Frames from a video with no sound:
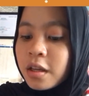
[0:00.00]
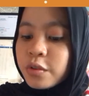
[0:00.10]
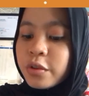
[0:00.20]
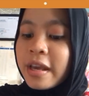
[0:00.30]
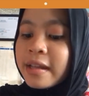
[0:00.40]

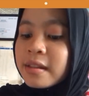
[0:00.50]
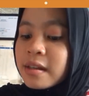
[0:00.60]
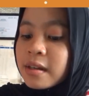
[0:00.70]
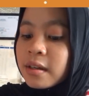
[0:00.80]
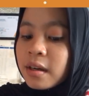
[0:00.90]

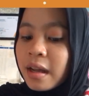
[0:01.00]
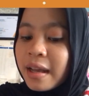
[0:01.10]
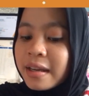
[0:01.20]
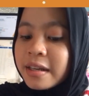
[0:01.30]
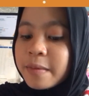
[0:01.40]
Together,
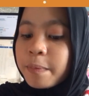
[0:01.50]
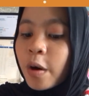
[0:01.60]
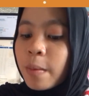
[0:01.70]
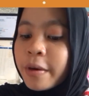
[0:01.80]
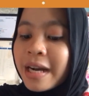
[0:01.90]
they
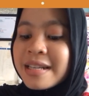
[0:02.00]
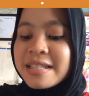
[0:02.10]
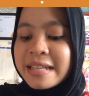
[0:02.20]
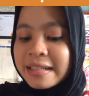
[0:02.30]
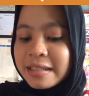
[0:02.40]
promote
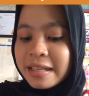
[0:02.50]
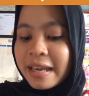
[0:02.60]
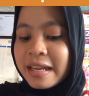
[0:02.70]
understanding